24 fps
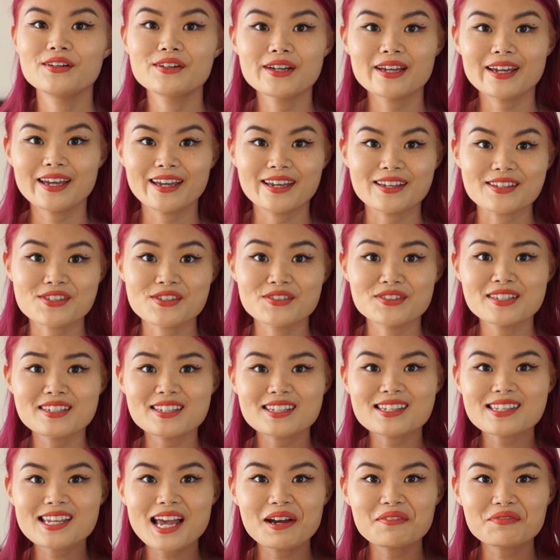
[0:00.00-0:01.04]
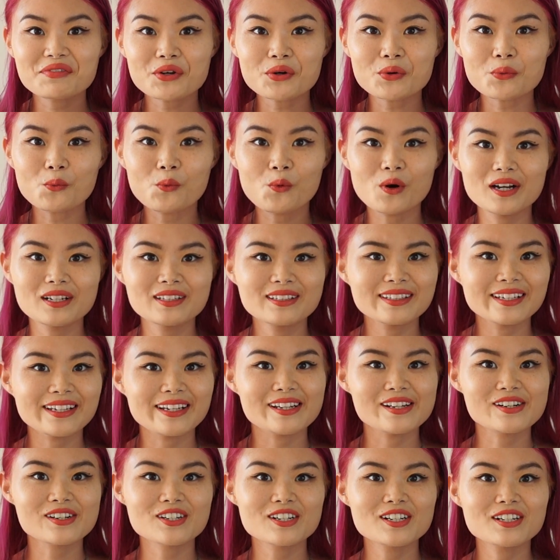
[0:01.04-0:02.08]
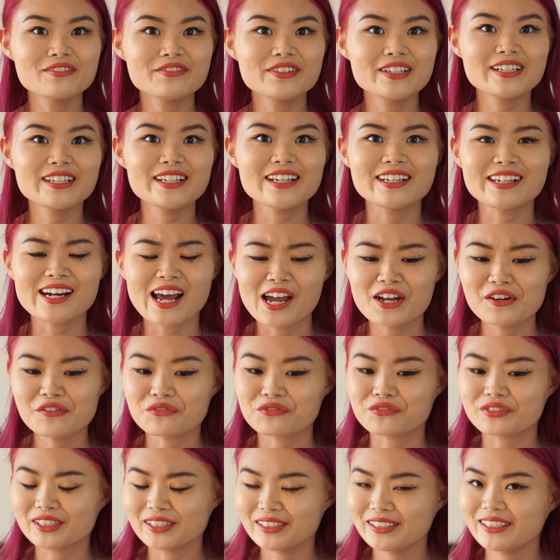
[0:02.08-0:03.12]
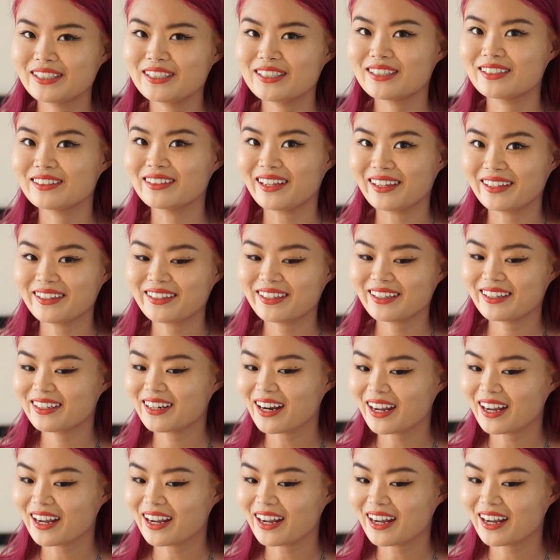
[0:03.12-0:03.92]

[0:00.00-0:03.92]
Okay, so this is after one layer of it and I really like it.